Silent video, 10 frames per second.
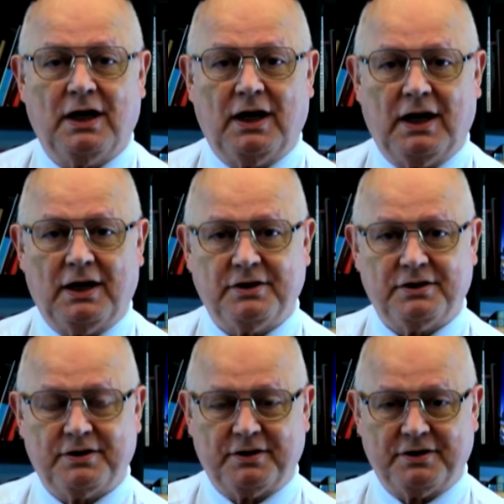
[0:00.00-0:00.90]

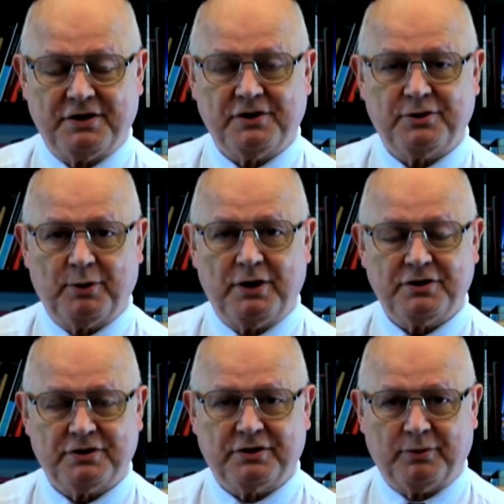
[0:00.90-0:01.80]
and the
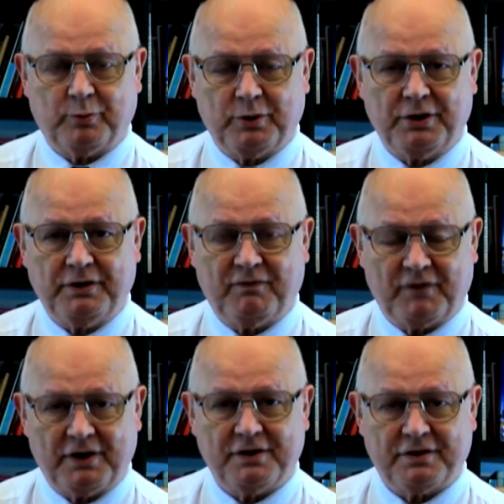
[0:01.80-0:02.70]
situation that we
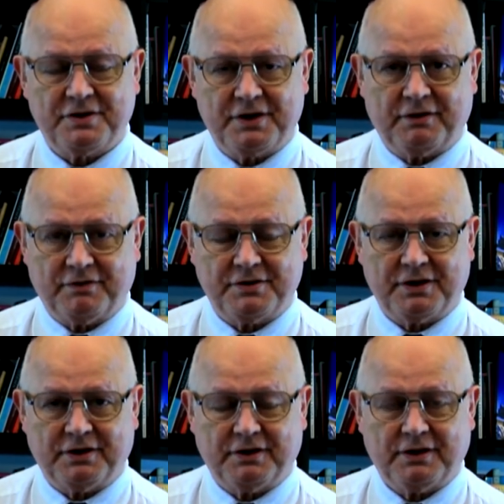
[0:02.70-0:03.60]
find ourselves
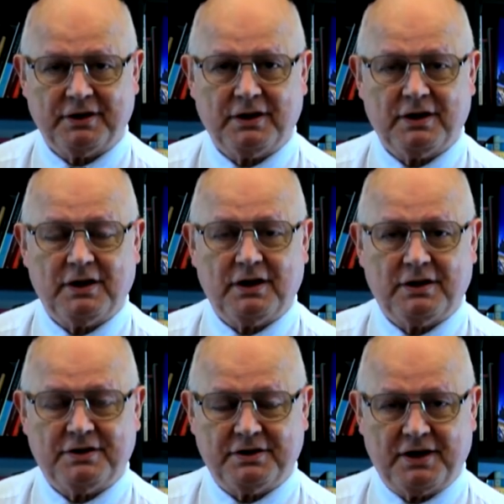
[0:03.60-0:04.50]
in
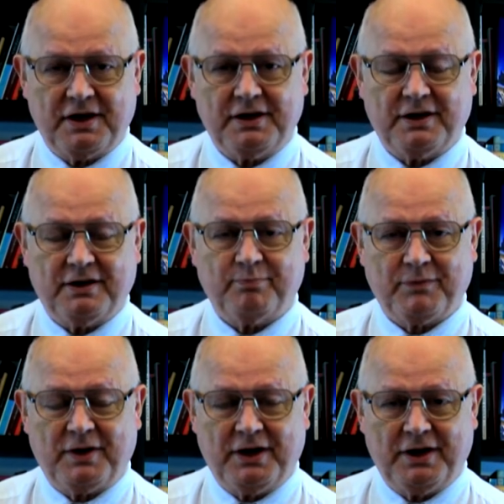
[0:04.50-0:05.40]
today
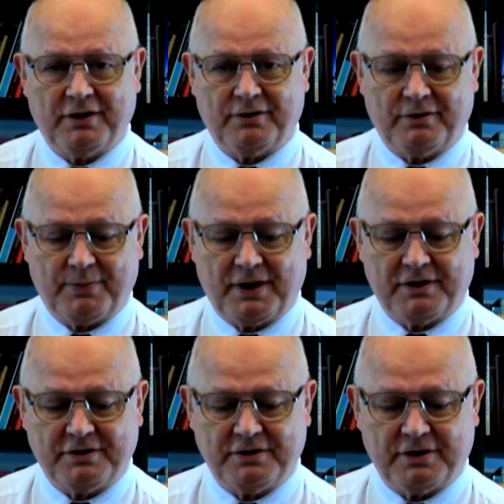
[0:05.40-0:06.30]
here on
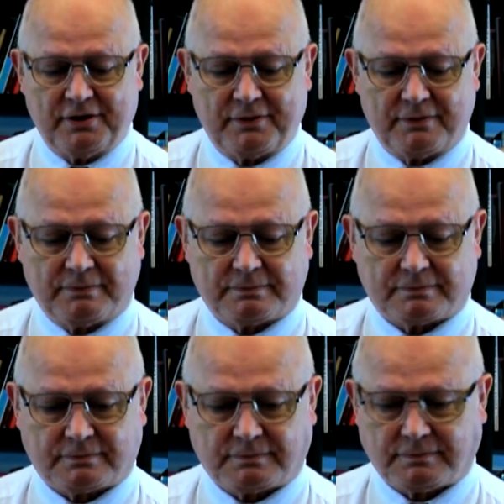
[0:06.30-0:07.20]
planet Earth.
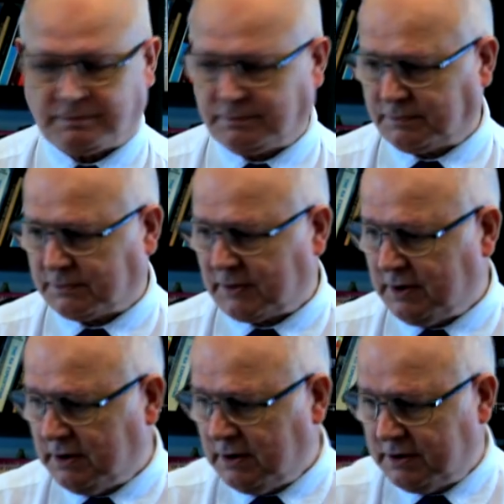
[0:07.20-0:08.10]

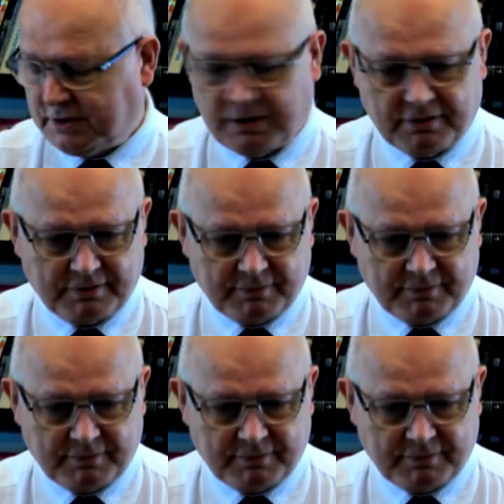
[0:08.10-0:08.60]
So,